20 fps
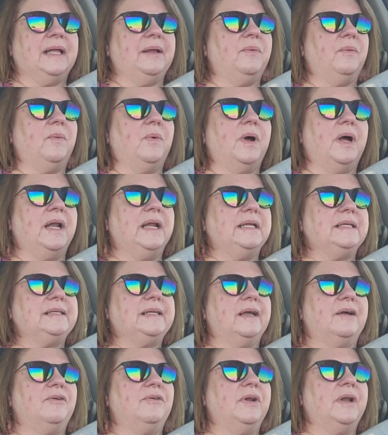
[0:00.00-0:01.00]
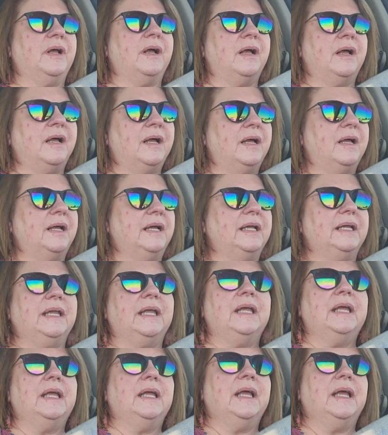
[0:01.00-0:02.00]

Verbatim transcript: Like, what is going on?